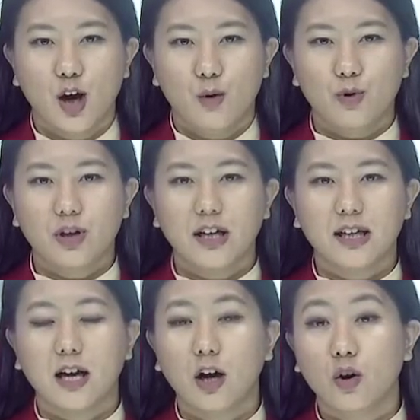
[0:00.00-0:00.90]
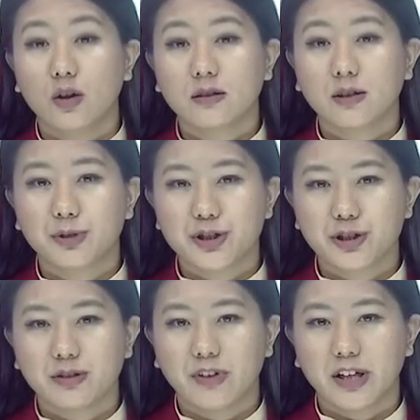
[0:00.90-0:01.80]
Wokalaga All
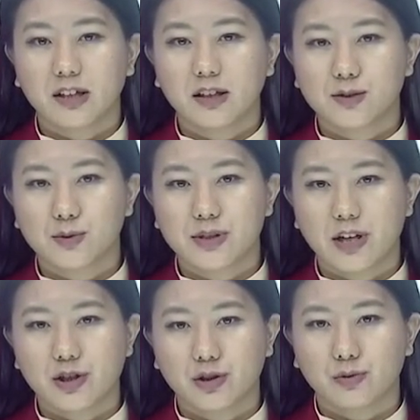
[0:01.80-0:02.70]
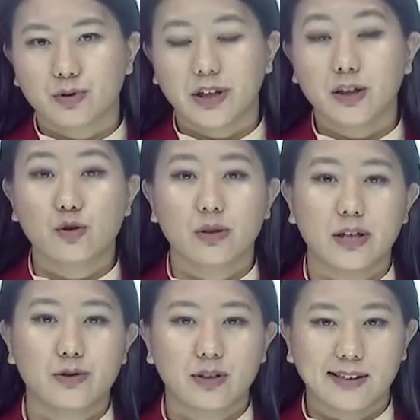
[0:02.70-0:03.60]
Commercial Vehicle Association kude choita
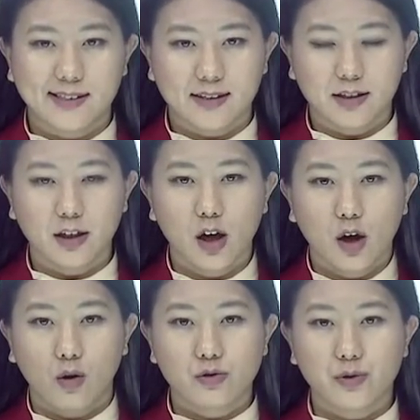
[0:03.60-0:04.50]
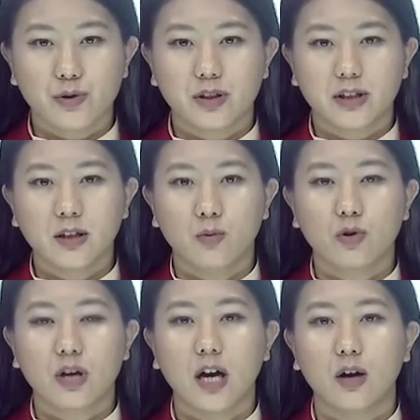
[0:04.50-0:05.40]
units ase Auto Union
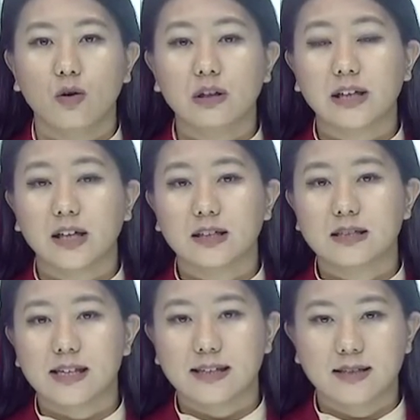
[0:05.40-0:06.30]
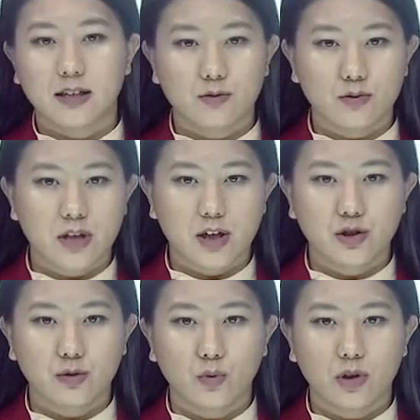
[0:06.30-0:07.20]
Woka All Nagaland Taxi
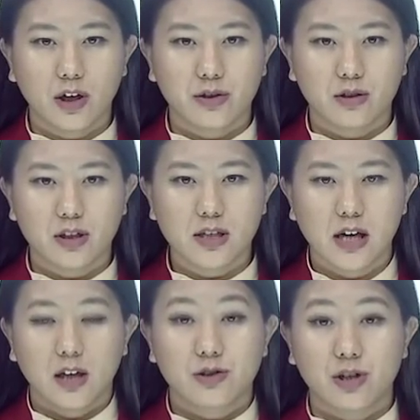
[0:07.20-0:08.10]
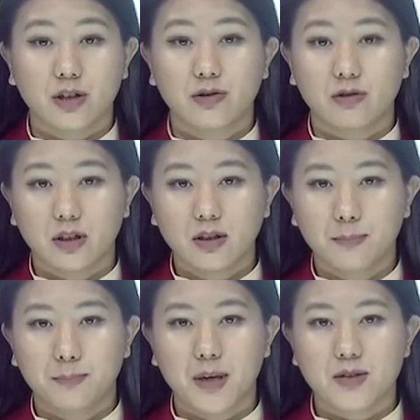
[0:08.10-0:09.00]
Association Woka Unit Truck Union
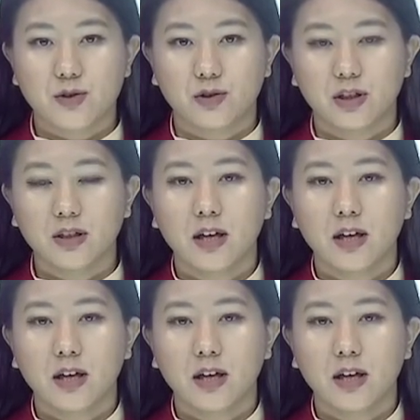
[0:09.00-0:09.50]
Bus Union